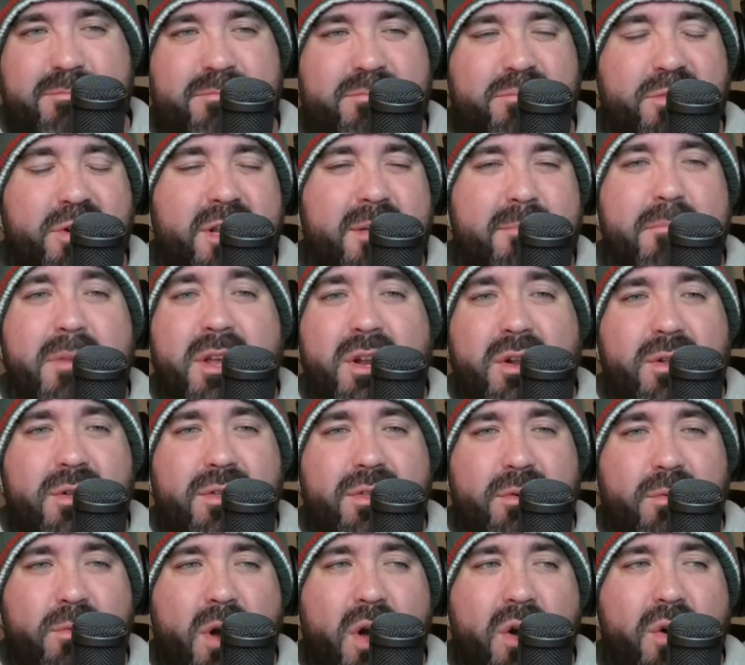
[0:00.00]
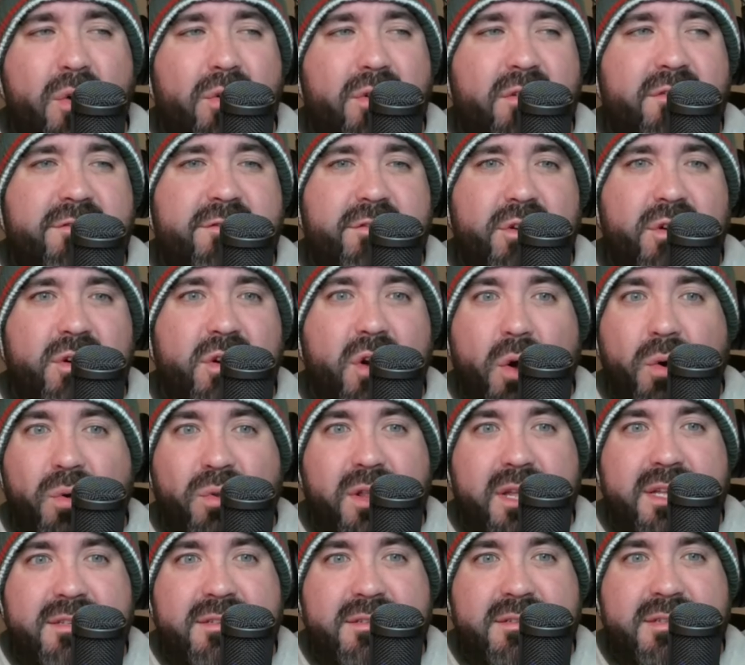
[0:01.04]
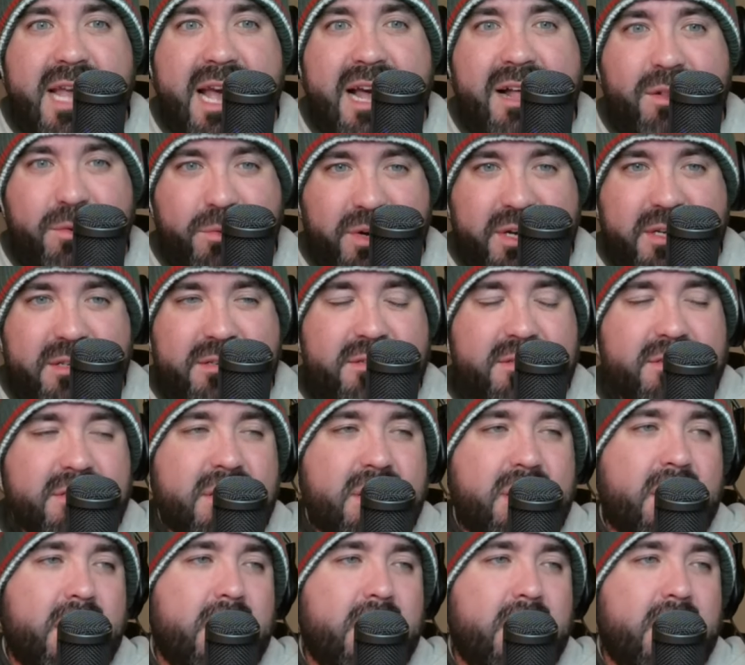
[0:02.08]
pretty middle of the road for goalie salaries.